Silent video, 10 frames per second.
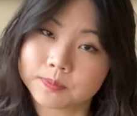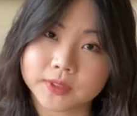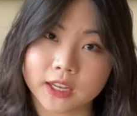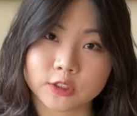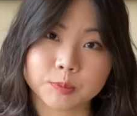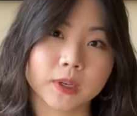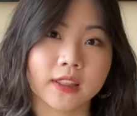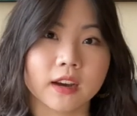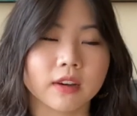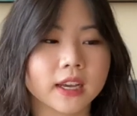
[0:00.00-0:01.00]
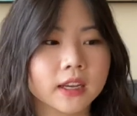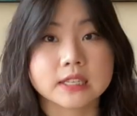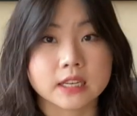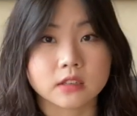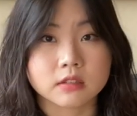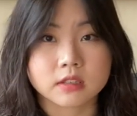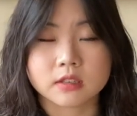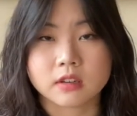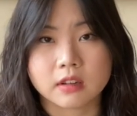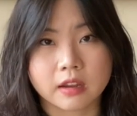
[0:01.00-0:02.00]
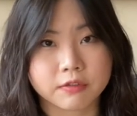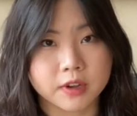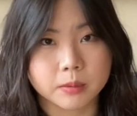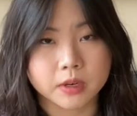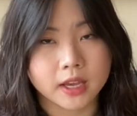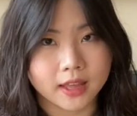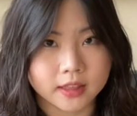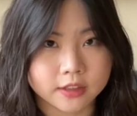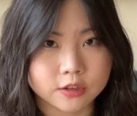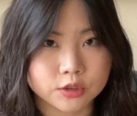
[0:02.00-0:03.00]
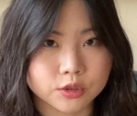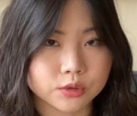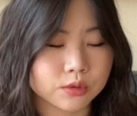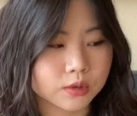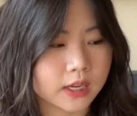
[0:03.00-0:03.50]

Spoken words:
I'll just put it that way. I use this on like fabric and leather shoes.